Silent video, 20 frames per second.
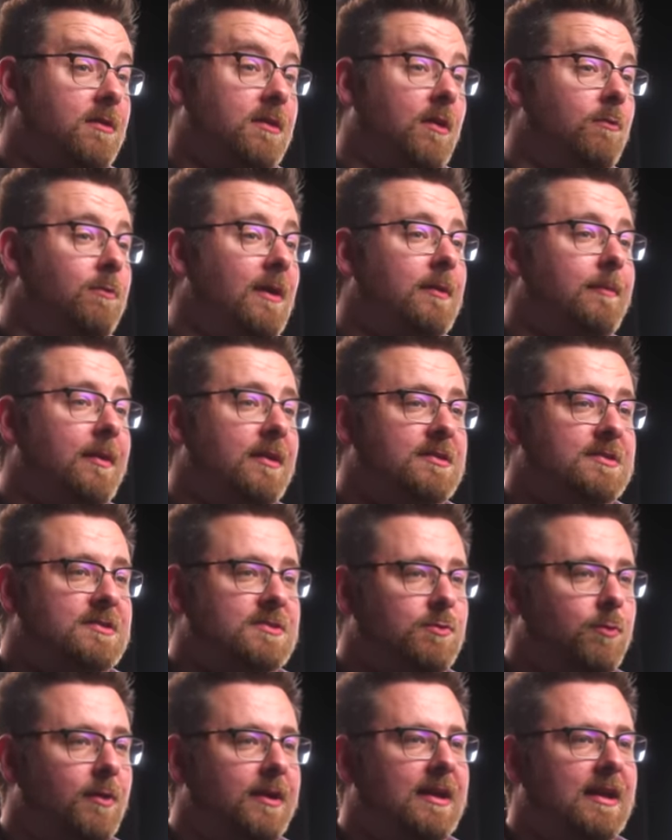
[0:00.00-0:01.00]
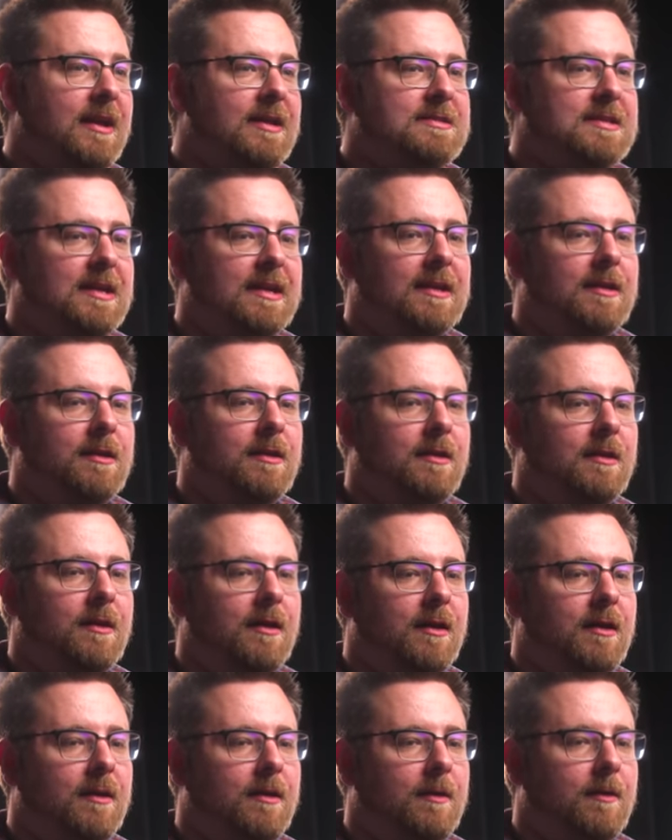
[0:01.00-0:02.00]
Around about 2018,
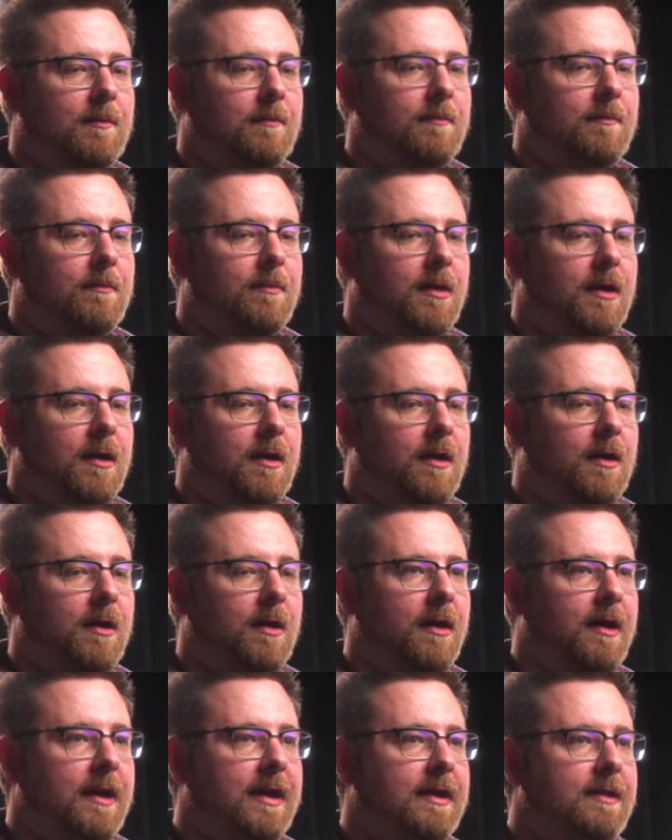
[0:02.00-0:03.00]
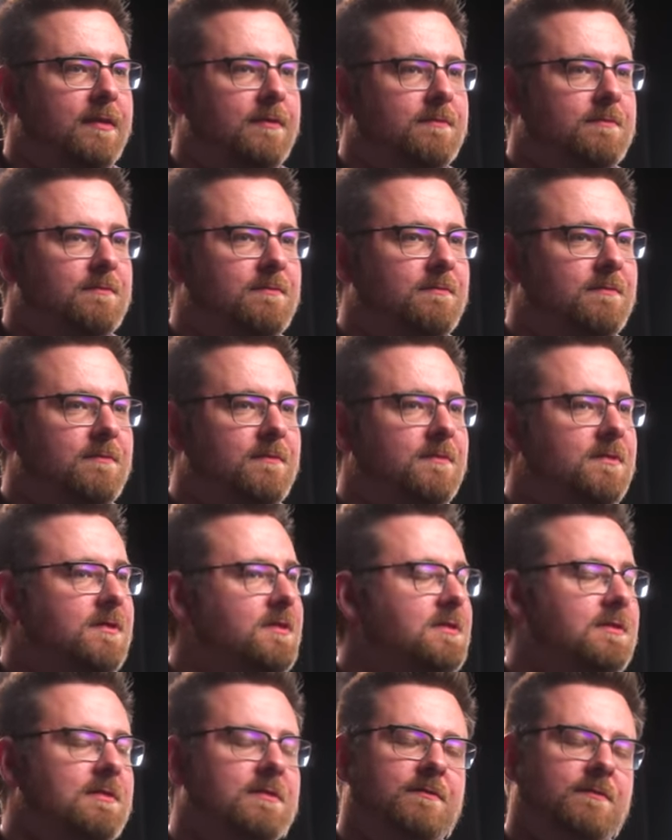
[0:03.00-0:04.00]
I
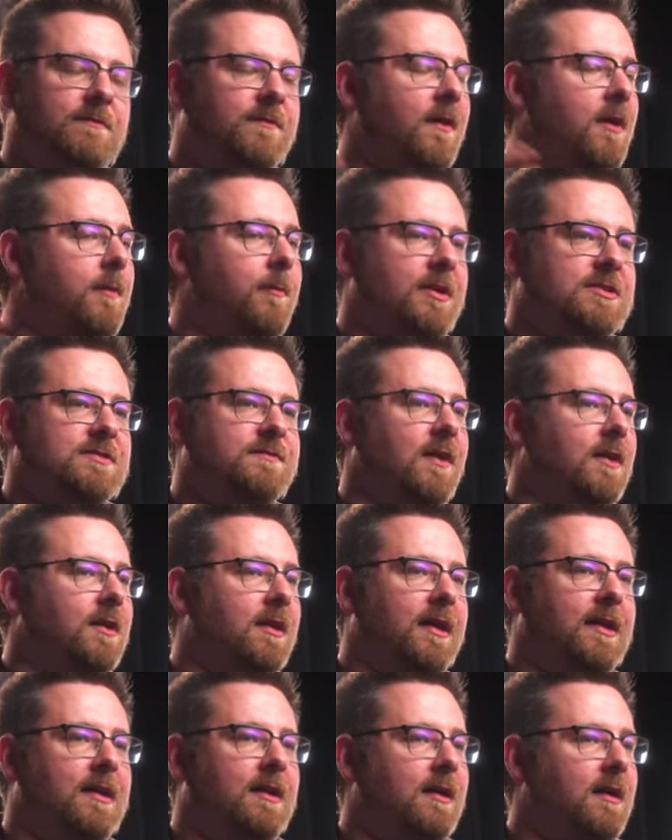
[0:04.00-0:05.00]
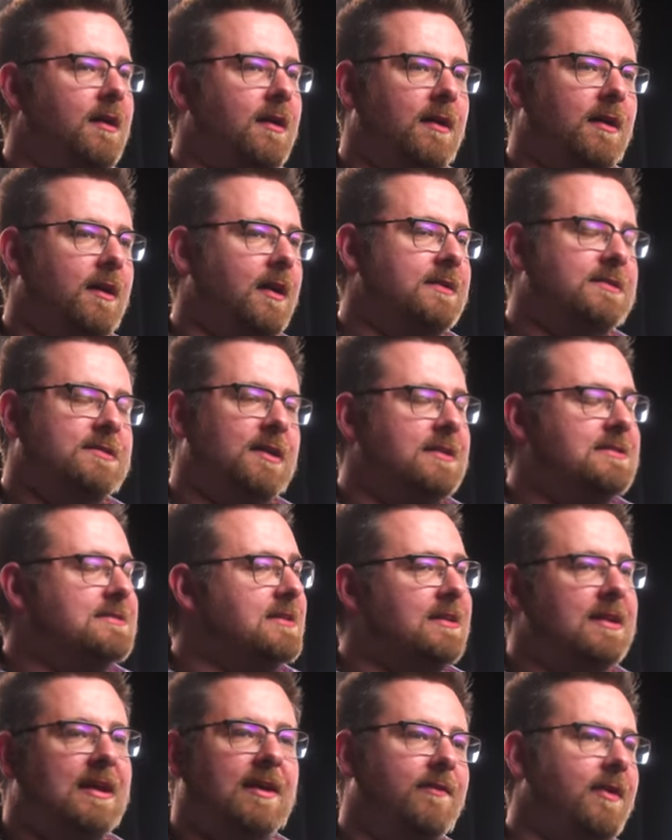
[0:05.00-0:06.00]
very much felt like I
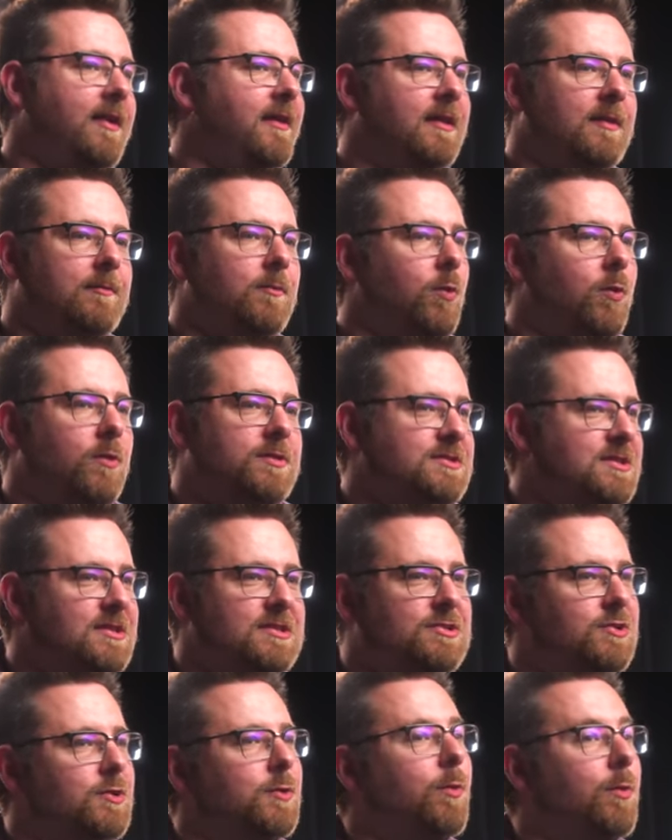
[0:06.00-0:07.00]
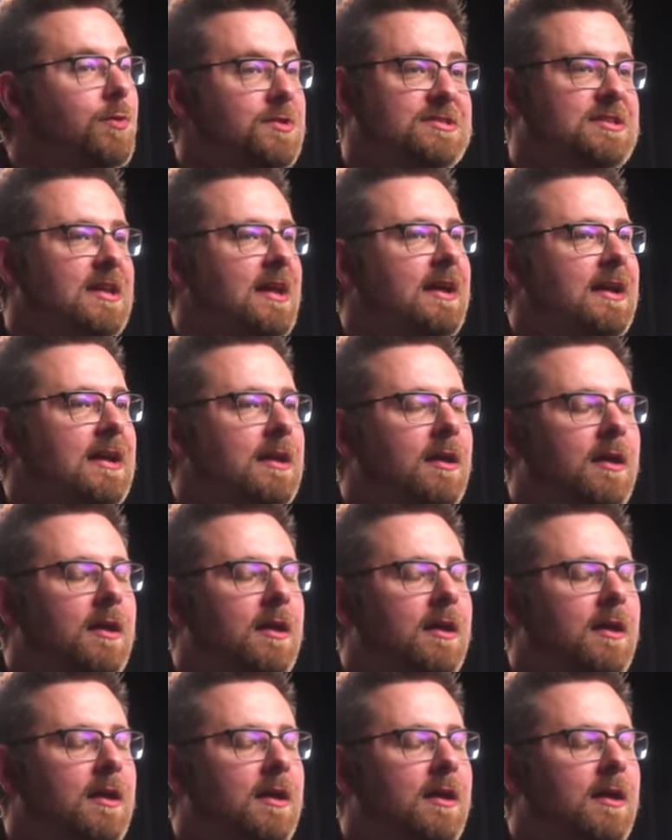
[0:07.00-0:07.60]
didn't have anything more to do or say,